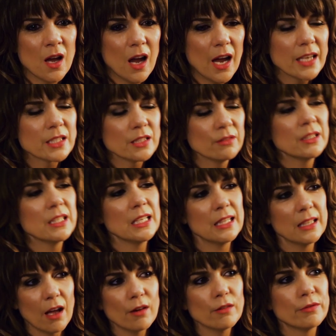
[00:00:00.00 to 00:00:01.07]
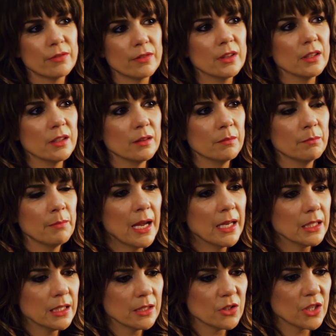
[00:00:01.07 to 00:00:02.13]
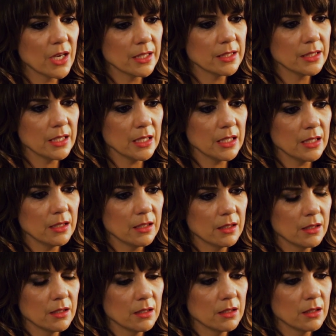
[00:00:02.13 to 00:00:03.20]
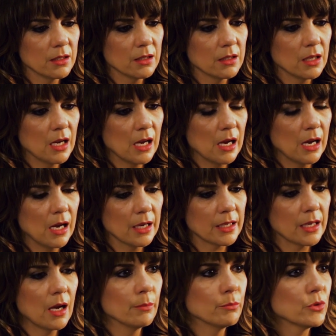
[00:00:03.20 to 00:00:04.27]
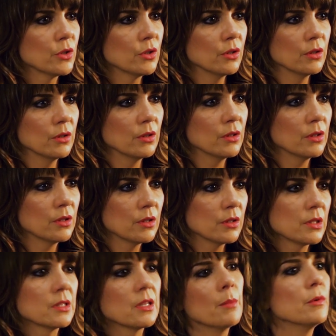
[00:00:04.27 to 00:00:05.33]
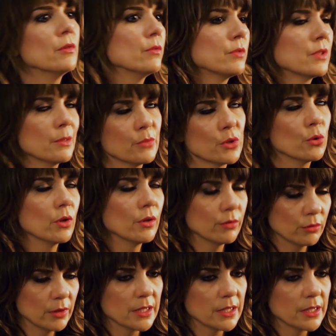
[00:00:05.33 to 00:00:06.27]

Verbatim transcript: I actually really love that Maddy and Jesse uh, come to some some sort of a